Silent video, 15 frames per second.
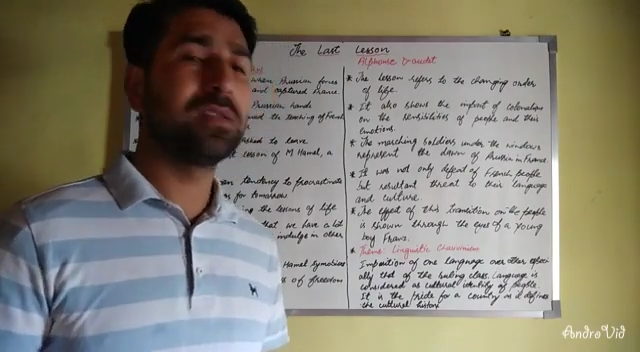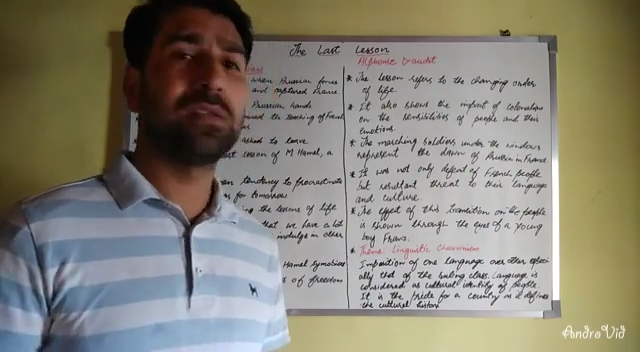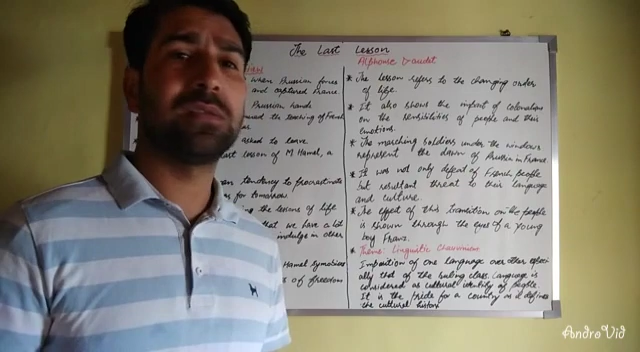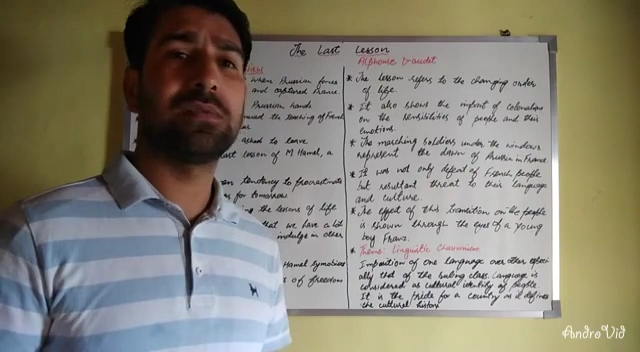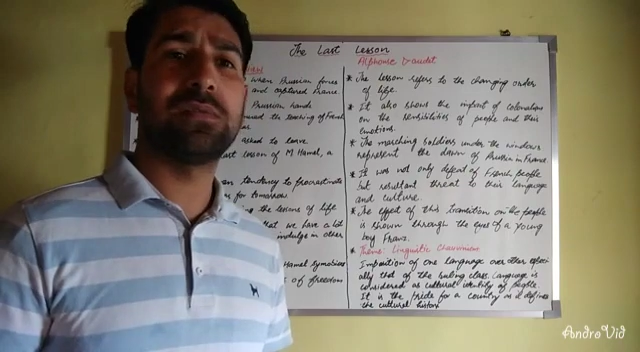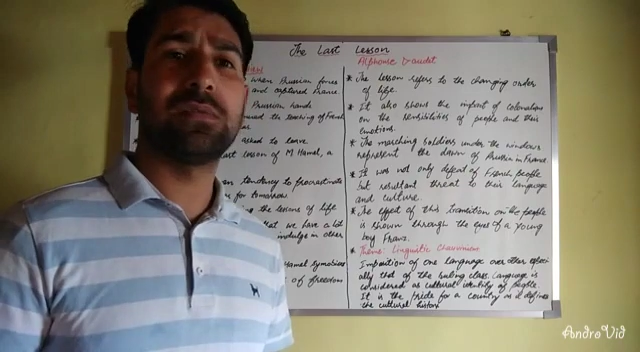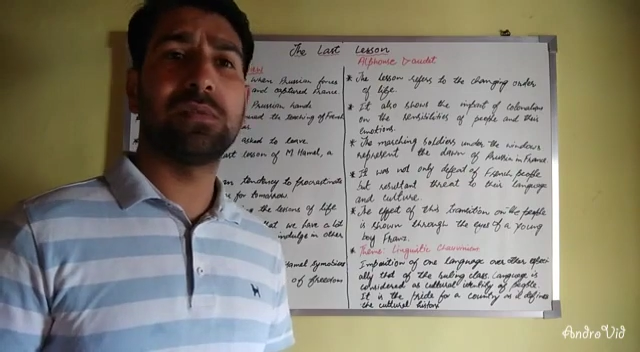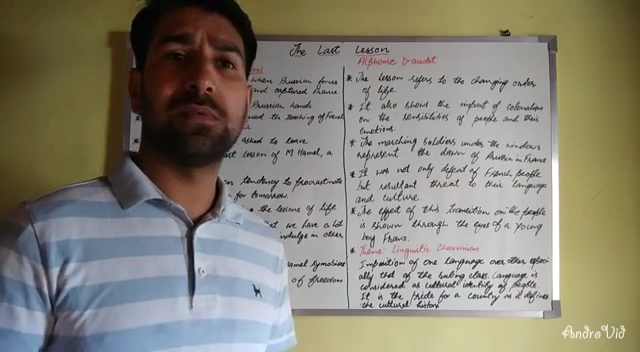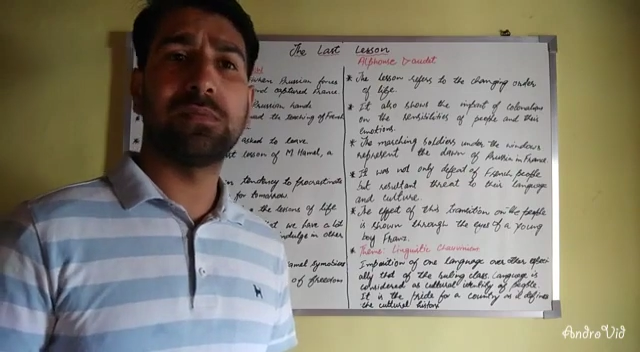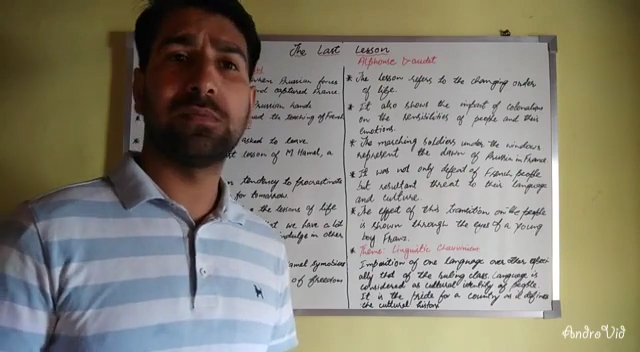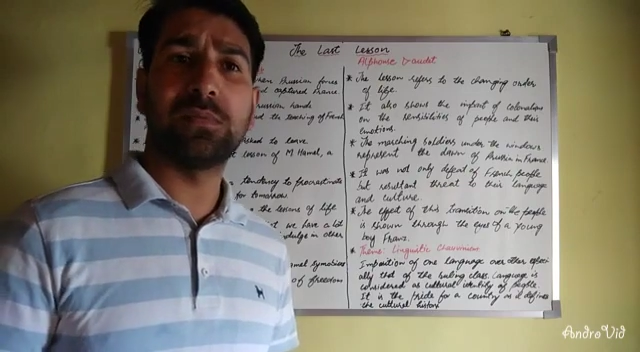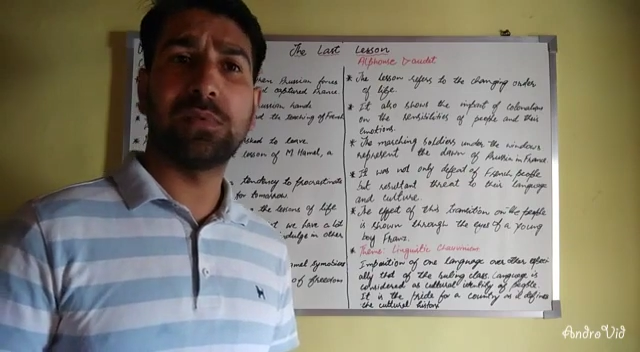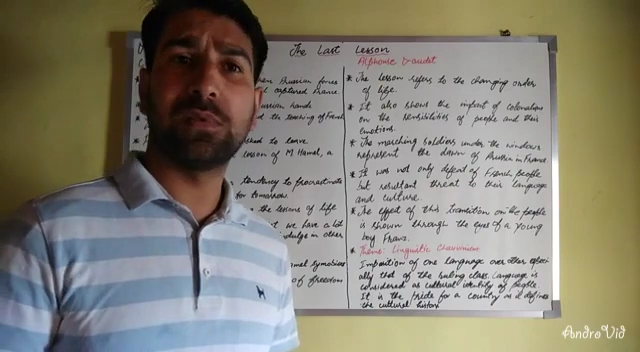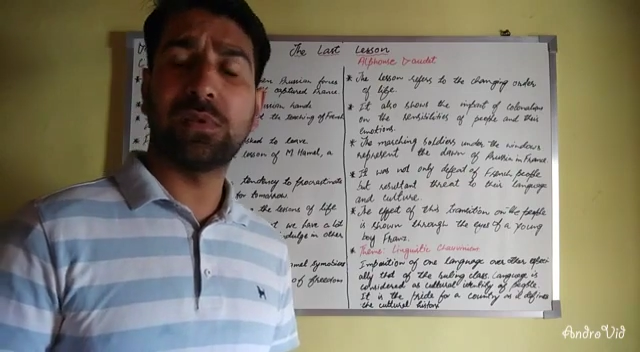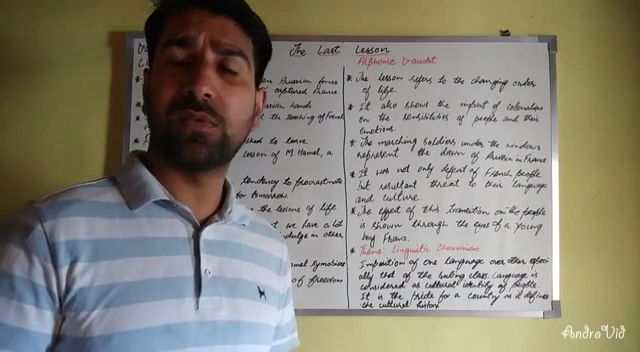this
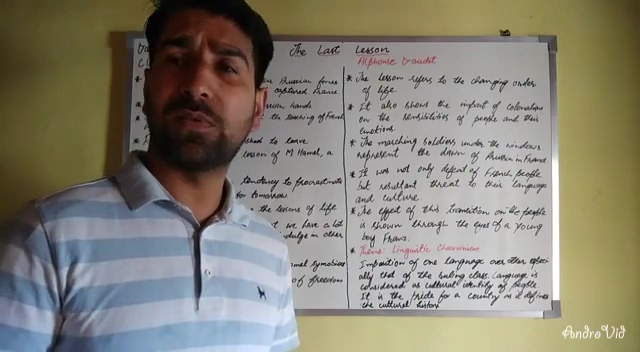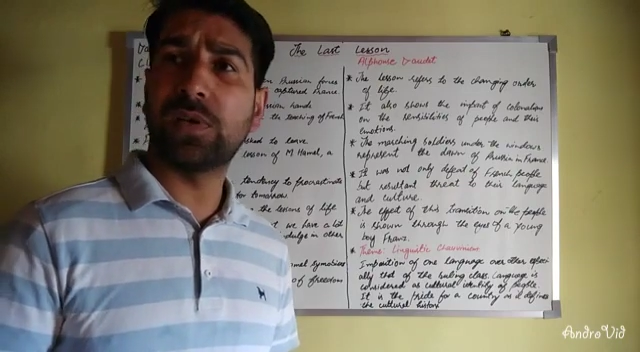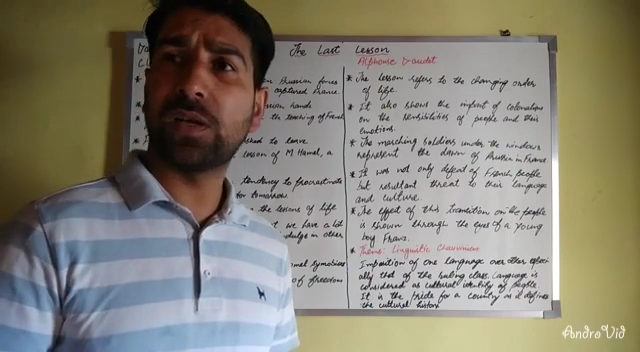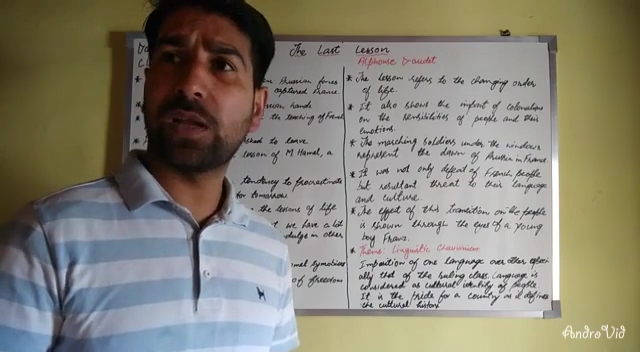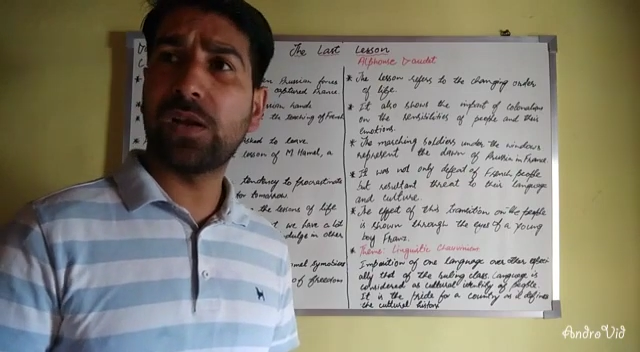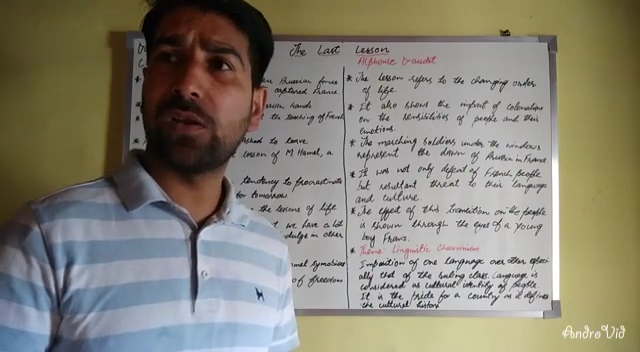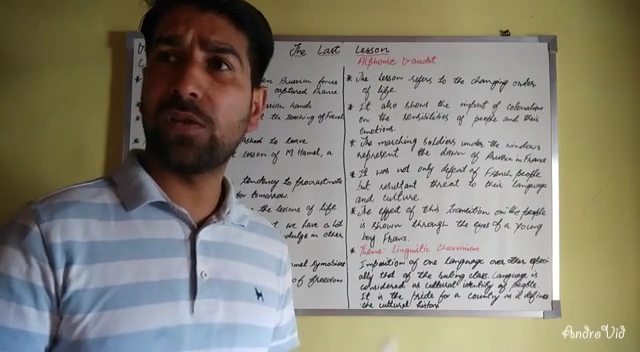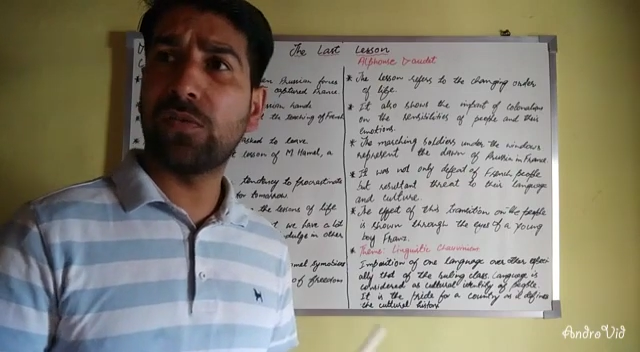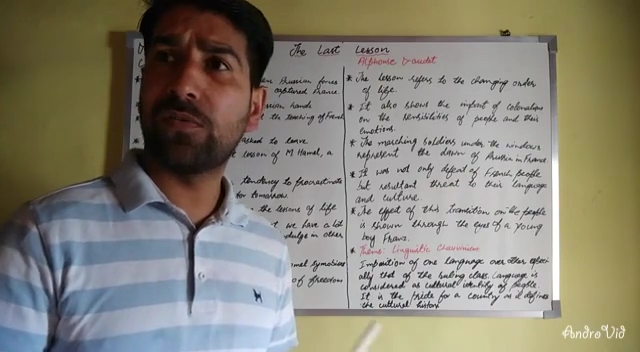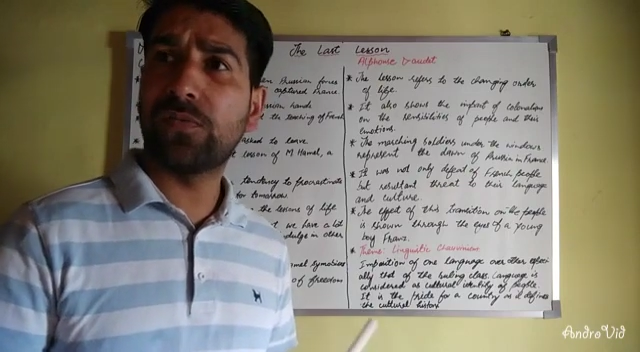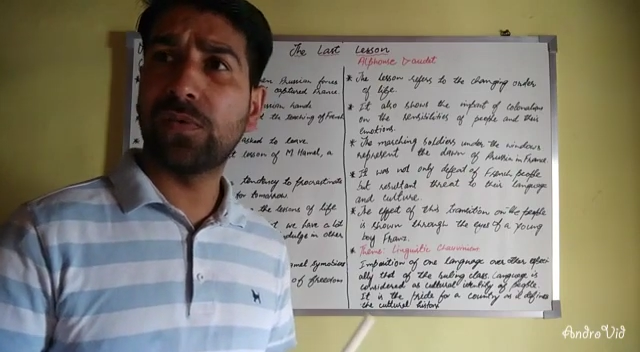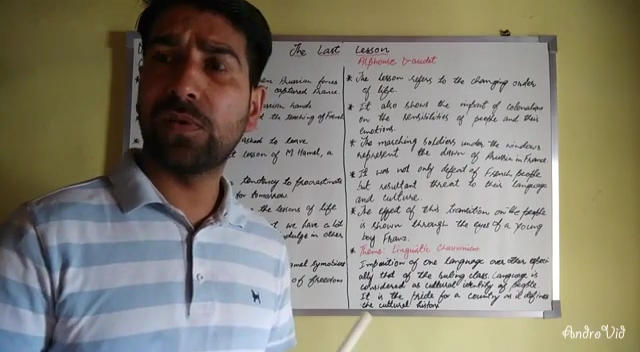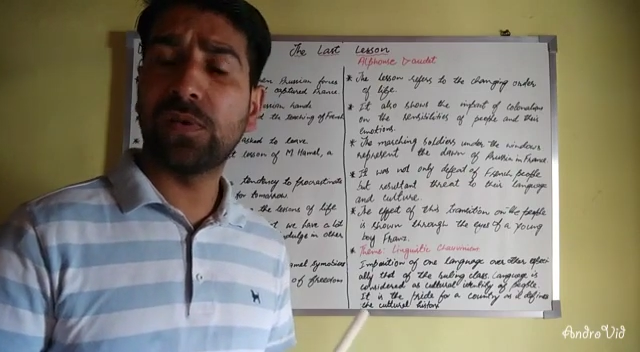different kind of